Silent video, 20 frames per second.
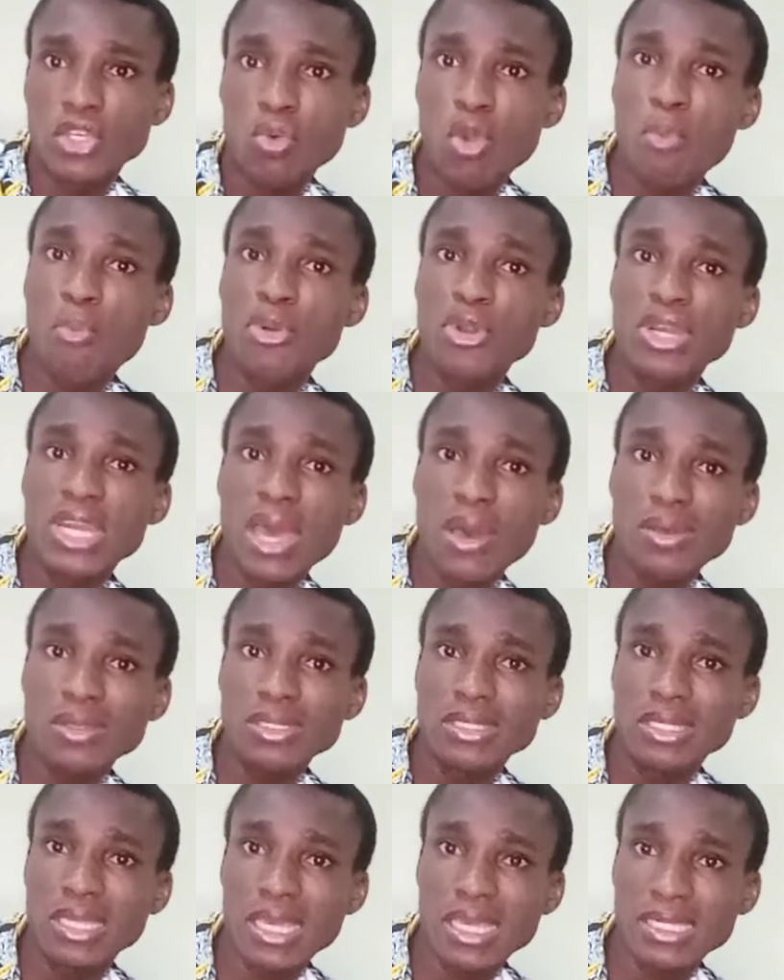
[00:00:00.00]
We
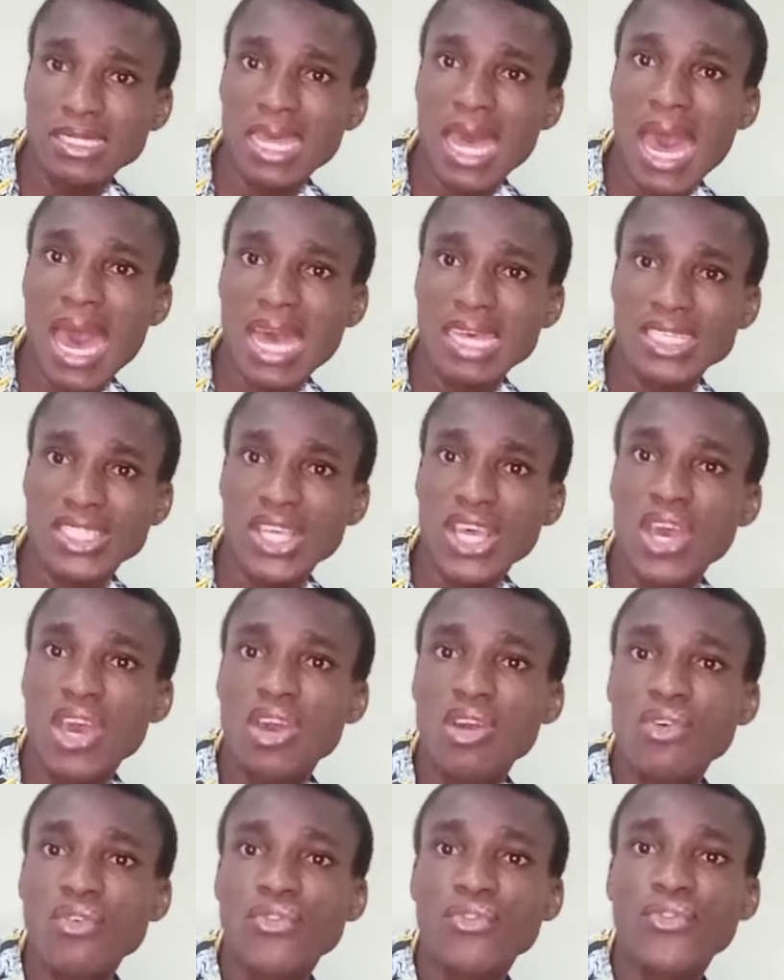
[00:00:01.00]
pronounce it as
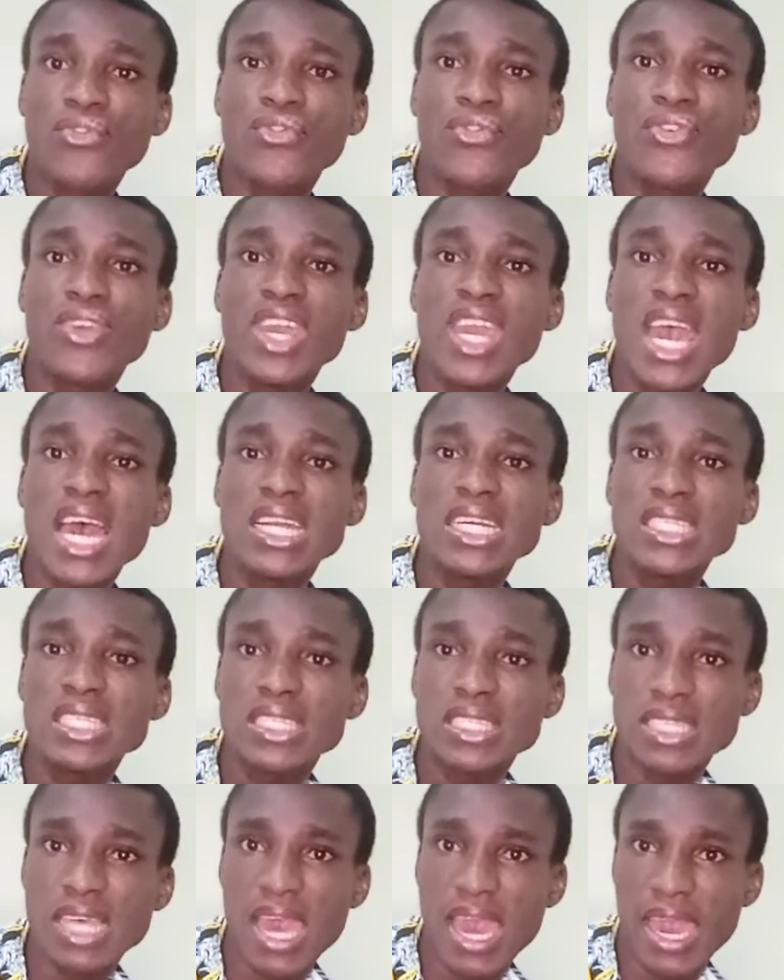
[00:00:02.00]

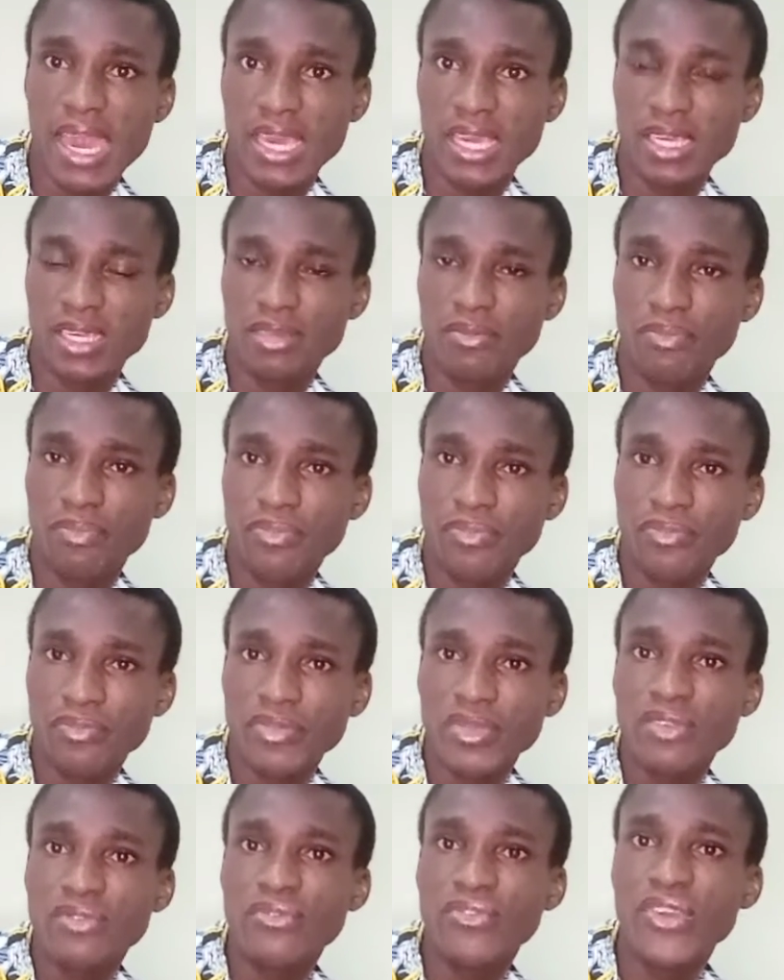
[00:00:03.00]
fiancé.
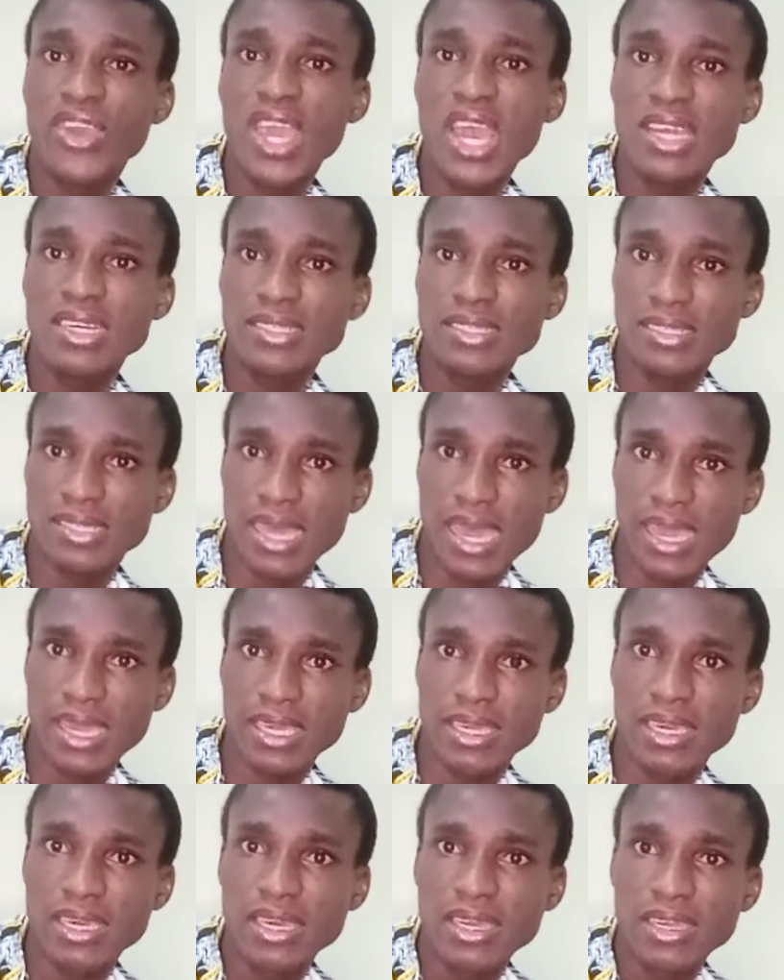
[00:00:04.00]

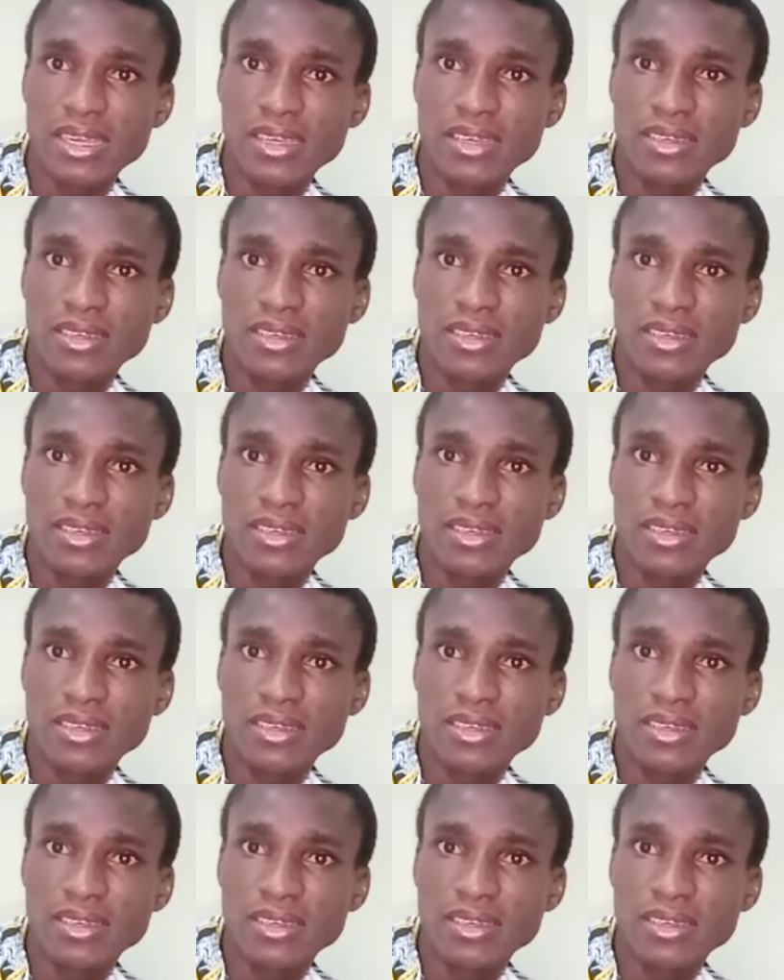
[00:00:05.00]
Fiancé.